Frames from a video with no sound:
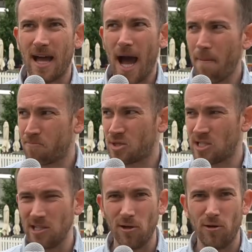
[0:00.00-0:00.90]

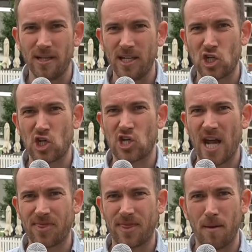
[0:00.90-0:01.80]
absolutely
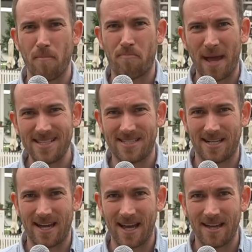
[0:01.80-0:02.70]
shat the bed
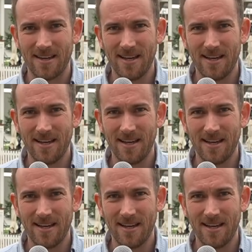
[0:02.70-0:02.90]
today.